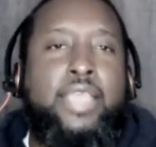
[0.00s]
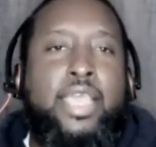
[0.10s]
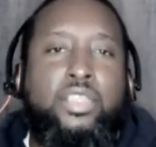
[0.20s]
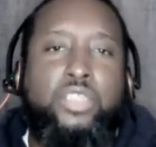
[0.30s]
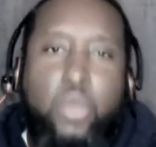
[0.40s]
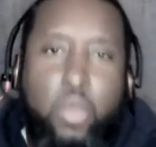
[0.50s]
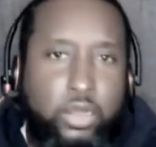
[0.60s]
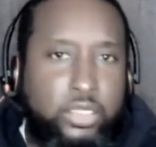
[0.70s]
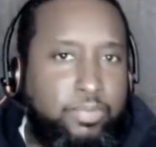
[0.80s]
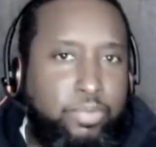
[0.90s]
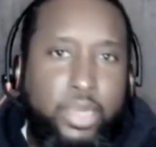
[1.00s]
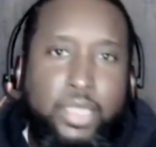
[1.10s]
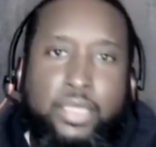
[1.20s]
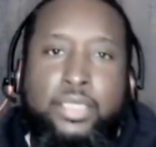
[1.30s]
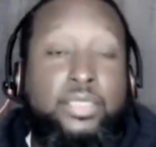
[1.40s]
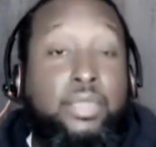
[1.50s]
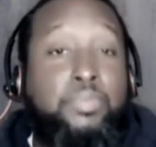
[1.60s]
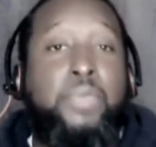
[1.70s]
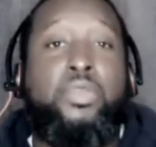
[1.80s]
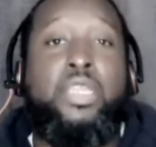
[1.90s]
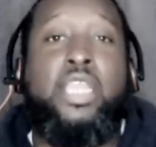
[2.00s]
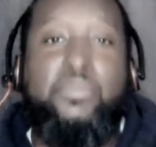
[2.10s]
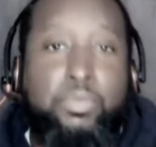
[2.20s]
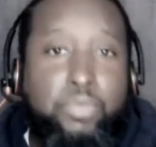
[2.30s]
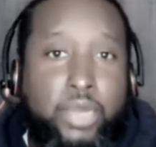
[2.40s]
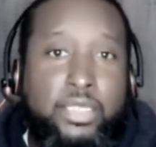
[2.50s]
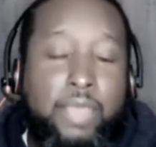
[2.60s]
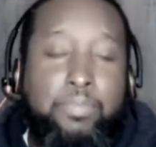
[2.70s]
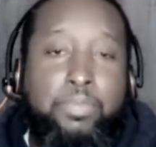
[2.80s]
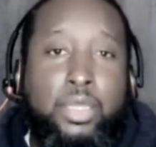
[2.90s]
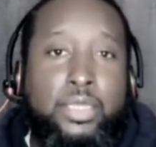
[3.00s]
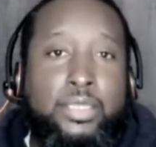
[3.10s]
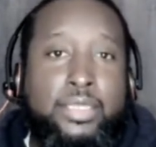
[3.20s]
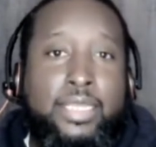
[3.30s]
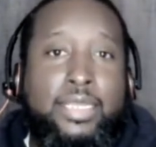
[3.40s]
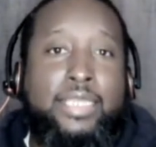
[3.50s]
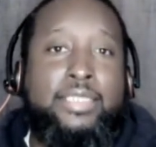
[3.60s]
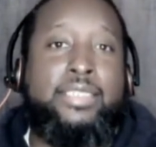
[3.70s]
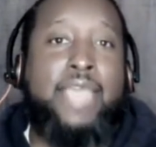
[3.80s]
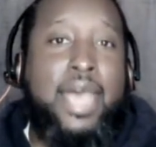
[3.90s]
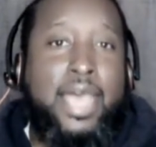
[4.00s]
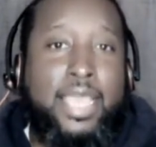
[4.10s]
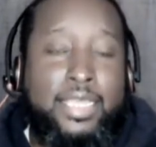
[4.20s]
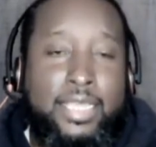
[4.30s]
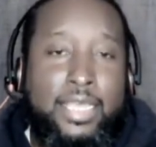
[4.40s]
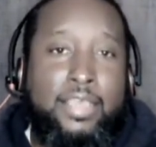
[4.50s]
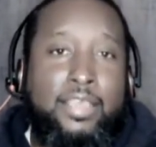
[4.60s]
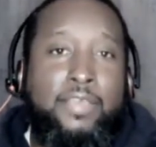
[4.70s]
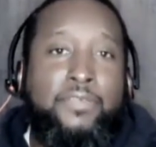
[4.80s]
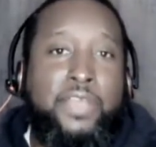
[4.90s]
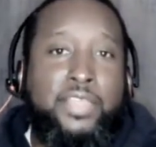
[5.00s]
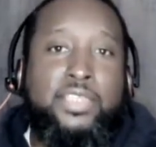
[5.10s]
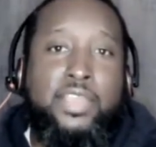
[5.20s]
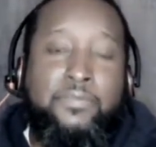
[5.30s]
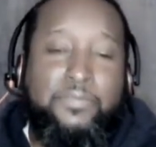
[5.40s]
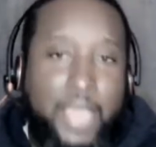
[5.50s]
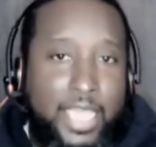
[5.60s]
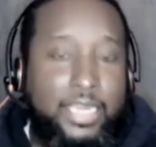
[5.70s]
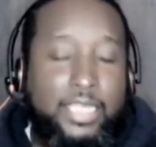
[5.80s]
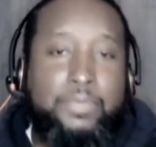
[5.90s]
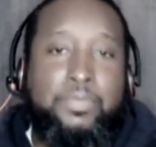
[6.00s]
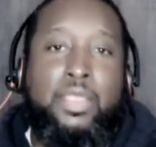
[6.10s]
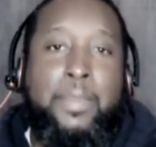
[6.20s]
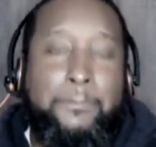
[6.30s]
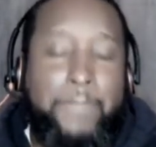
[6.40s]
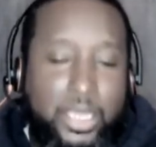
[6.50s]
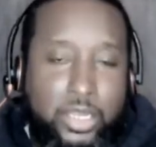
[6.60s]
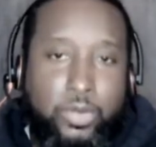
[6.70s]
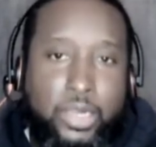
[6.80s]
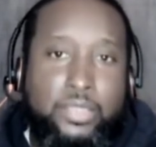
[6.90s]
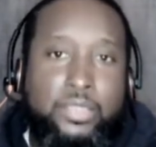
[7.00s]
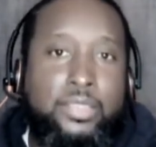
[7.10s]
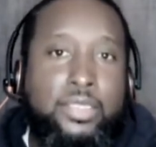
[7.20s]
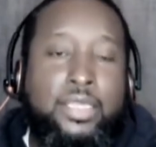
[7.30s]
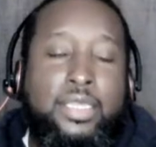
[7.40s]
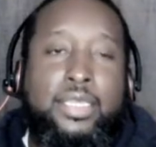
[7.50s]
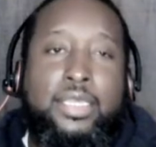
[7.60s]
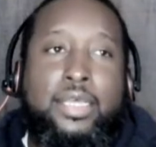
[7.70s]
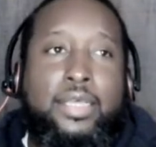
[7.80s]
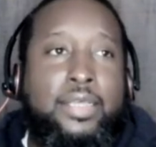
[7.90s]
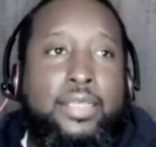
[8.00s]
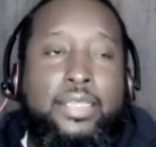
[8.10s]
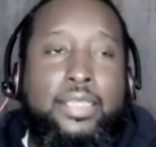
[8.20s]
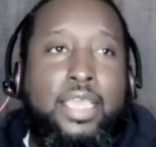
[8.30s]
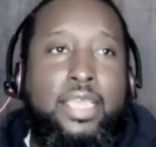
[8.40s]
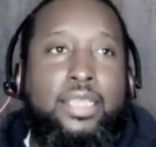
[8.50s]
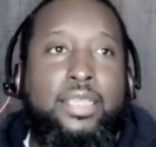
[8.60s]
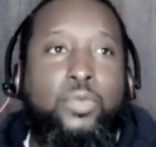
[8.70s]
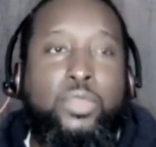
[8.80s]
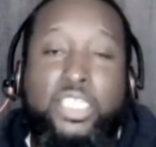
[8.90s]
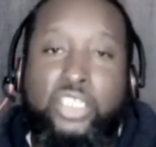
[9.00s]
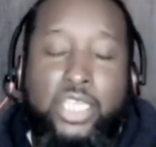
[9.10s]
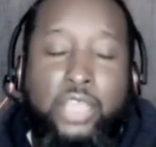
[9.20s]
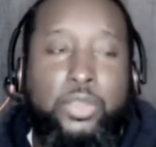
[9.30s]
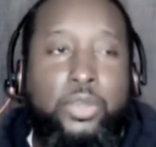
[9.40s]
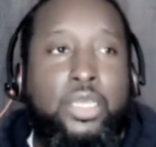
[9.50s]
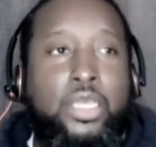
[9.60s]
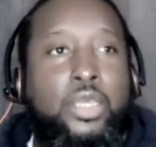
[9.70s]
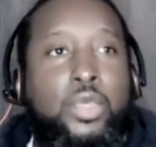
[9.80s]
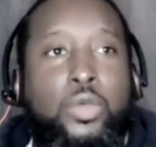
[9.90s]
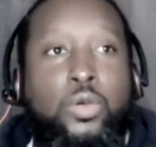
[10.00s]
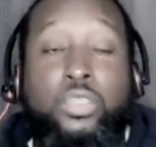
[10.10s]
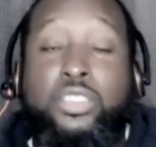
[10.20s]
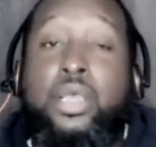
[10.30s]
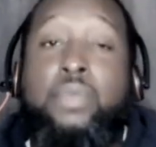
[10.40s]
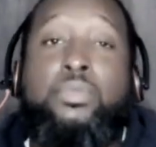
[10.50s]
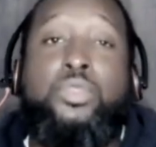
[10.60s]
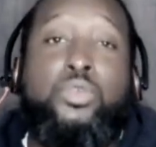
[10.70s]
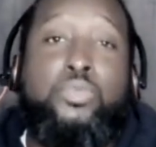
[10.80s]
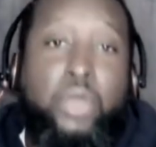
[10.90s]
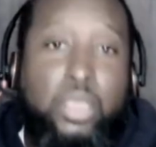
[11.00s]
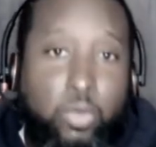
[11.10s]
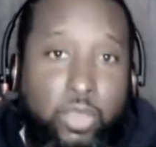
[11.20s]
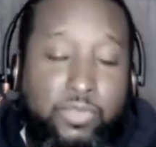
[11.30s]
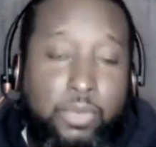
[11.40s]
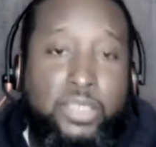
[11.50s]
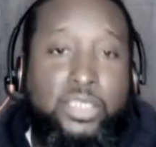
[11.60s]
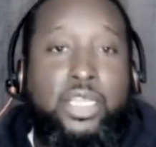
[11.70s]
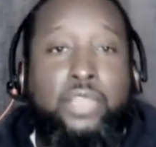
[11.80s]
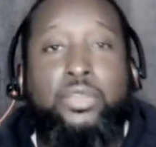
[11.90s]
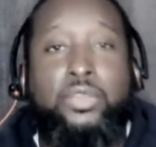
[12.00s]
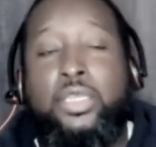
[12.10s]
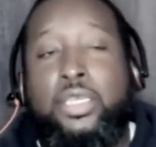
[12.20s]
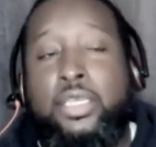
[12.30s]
that it's hard to break. And some people never break that bond. They they die fussing and fighting and bickering uh, with each other. Or some do break away from each other.